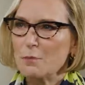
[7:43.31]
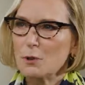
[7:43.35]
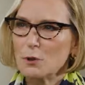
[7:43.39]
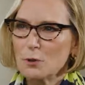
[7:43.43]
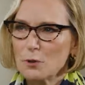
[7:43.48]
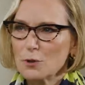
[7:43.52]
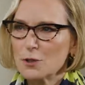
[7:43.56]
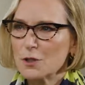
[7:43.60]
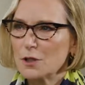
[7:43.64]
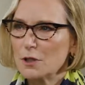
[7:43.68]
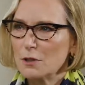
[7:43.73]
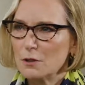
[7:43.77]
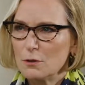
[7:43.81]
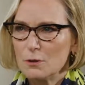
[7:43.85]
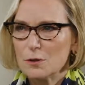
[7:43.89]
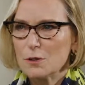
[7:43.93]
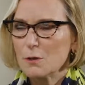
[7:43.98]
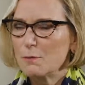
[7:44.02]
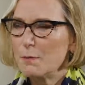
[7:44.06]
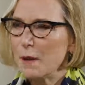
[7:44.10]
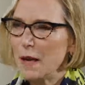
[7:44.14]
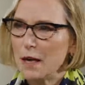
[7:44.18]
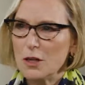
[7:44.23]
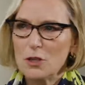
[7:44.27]
person who's
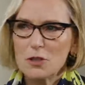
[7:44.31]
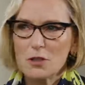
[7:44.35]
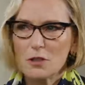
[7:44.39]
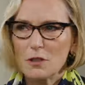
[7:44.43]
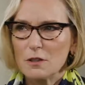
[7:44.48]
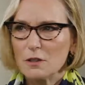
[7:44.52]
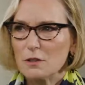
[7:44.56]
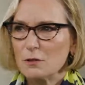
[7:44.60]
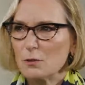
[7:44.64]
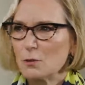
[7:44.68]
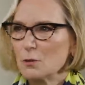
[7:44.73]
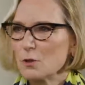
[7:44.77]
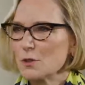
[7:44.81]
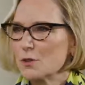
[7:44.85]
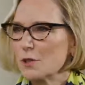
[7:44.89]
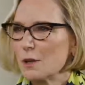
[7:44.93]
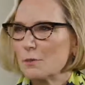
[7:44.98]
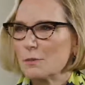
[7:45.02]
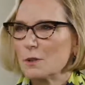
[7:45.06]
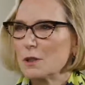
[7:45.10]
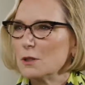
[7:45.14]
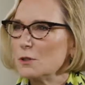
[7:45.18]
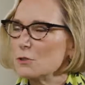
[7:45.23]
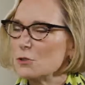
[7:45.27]
a patient or somebody